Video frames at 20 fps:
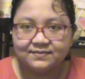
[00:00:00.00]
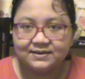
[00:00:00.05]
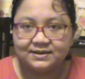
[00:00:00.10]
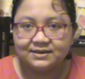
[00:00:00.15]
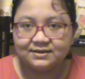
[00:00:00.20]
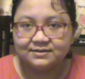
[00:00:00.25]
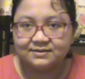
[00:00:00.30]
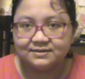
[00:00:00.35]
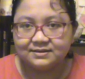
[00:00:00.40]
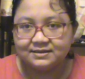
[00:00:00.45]

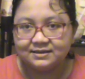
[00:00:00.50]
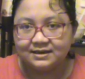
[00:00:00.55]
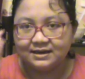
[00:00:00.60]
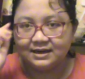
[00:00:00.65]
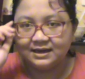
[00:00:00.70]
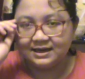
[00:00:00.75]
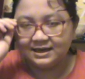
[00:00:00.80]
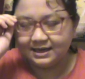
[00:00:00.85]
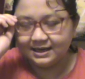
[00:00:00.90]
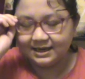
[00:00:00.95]
video.
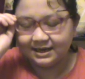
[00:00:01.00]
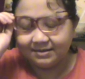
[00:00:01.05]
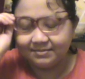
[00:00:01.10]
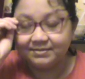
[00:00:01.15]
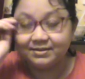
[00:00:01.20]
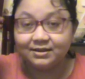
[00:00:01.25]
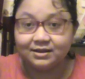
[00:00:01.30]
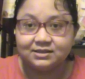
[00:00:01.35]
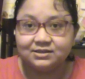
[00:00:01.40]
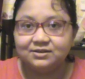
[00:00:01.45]
I am
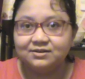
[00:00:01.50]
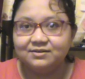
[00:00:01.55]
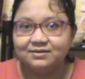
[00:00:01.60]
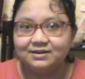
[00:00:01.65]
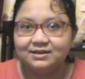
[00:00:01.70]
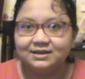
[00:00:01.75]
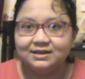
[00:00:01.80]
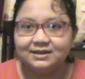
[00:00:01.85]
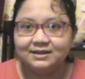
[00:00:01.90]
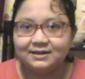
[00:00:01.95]
in such a
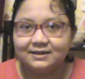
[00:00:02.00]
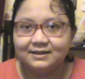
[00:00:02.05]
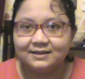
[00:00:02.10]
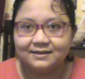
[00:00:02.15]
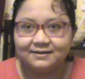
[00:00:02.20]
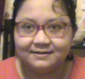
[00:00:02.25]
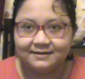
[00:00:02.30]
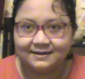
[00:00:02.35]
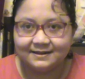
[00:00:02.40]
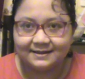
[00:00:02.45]
hurry,
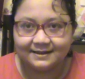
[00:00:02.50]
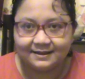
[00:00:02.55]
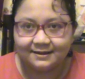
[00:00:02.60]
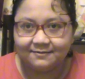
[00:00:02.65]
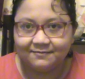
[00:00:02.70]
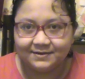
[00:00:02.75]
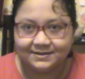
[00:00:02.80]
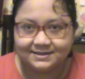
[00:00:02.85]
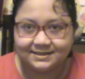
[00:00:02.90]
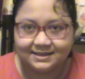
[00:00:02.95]
so like this is
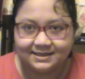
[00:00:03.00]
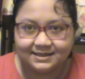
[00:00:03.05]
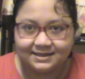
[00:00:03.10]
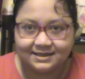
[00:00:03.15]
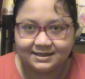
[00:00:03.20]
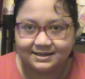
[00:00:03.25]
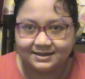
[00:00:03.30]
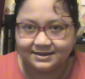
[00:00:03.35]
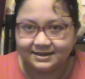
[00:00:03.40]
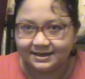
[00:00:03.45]
one take
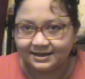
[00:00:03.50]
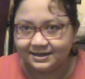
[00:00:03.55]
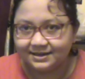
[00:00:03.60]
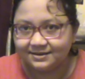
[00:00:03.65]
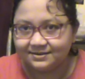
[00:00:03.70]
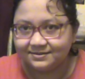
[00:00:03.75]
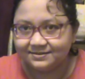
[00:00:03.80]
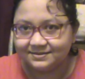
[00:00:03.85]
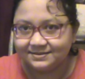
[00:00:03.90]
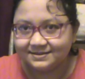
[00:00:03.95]
and then I gotta
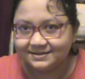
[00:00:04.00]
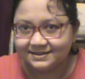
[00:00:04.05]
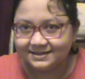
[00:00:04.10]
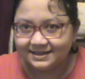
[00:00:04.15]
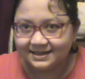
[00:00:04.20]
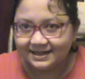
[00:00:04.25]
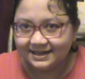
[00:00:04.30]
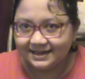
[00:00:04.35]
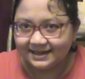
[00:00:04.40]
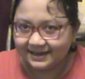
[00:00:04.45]
go.
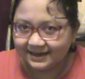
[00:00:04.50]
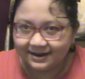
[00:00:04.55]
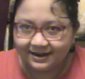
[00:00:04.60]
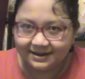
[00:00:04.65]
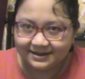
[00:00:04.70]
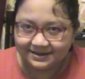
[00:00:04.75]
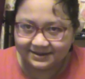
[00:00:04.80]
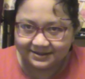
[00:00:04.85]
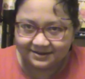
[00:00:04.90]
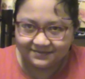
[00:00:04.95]
Like all
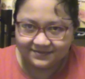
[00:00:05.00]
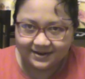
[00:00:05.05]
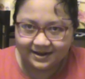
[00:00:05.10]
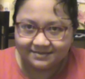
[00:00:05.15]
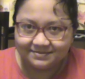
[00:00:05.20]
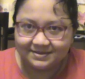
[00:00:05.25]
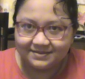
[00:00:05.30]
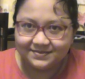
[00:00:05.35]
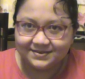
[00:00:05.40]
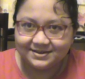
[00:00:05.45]
the other
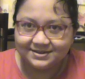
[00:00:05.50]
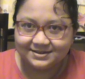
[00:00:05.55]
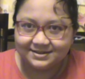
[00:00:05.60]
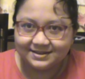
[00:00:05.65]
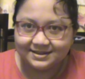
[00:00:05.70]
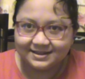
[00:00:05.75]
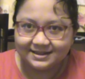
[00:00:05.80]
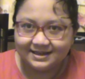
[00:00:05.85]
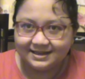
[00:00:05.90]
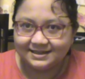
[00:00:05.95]
Vlogmas
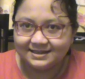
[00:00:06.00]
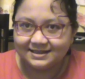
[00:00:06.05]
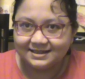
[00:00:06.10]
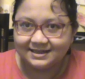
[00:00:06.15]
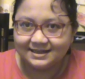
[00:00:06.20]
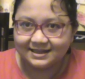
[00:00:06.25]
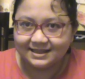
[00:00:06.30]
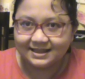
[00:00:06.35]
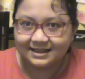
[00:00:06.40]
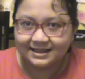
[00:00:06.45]
videos, like
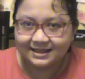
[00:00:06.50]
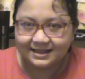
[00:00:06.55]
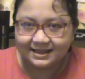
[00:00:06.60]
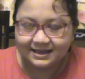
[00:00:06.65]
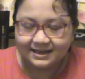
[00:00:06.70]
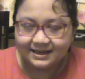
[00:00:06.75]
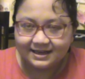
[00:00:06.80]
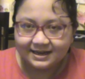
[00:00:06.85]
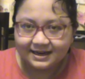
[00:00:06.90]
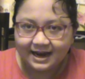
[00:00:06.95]
it's
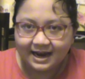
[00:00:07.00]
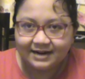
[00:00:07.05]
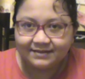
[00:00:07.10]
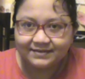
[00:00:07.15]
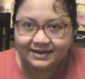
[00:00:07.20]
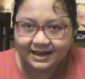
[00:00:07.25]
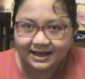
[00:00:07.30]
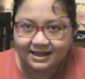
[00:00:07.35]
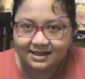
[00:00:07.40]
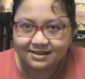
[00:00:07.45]
kind of a
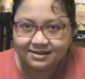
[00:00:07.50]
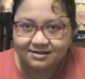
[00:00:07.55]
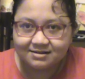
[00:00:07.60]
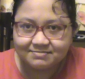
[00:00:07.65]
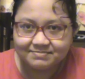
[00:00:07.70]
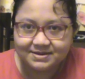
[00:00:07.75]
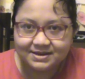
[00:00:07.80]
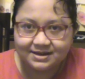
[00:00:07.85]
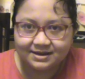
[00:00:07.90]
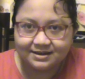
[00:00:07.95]
hassle
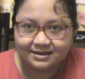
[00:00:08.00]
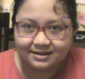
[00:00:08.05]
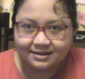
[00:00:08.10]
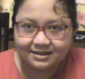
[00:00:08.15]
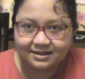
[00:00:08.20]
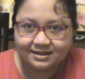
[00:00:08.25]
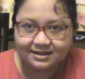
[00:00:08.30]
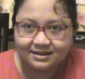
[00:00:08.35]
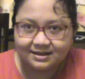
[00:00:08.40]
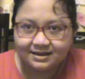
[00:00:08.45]

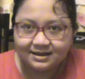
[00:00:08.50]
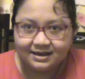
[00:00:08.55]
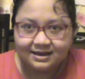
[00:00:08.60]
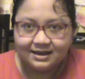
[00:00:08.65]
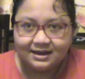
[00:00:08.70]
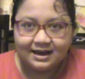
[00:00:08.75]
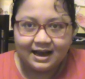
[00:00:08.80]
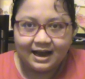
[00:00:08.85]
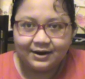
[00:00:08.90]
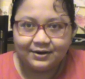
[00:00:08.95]
because
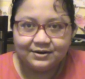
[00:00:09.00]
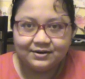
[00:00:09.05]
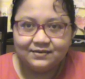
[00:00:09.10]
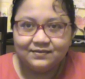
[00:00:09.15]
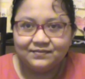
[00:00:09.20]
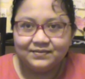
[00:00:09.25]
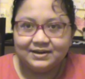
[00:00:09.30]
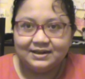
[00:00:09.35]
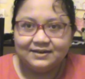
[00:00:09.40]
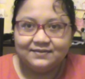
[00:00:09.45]
I couldn't
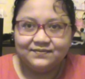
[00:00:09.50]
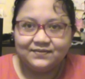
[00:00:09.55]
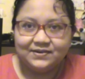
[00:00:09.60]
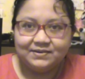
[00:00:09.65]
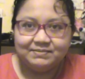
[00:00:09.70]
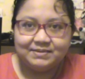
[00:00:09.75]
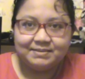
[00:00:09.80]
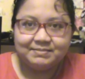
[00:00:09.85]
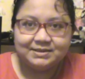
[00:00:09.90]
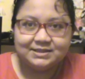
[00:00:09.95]
really
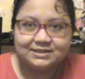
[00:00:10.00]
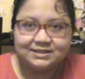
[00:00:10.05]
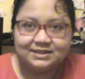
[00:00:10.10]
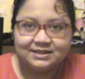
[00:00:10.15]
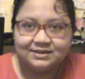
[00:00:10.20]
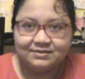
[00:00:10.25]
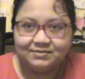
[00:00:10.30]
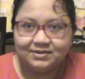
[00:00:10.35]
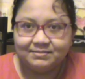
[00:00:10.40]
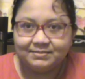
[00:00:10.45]
film that much in
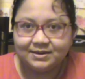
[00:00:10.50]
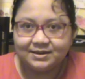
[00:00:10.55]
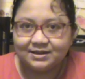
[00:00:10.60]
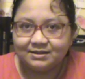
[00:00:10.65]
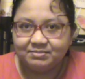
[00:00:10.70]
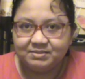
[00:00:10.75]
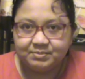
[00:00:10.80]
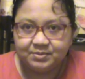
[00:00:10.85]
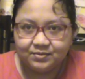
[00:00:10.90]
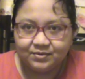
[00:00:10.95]
the Walmart if
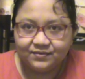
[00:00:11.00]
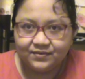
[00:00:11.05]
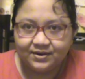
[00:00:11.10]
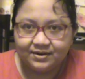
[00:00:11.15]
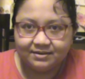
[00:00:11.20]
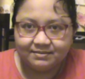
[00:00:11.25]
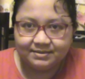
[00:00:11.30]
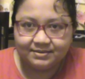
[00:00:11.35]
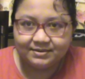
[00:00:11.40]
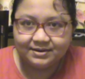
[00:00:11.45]
people were
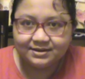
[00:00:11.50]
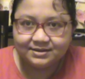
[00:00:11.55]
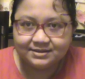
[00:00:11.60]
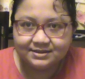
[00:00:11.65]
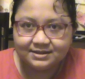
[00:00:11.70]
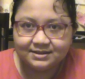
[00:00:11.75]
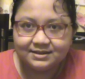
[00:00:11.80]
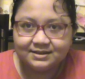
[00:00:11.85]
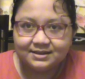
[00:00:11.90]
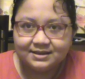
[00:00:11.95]
following me around,
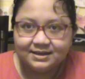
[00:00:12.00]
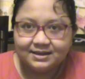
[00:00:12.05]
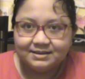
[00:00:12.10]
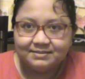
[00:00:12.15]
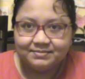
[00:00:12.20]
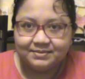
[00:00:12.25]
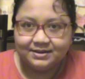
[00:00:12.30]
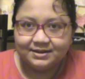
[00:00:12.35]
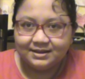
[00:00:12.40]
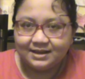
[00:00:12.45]

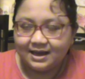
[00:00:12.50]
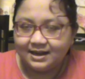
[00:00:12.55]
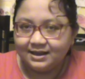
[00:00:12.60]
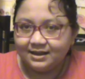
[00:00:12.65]
but that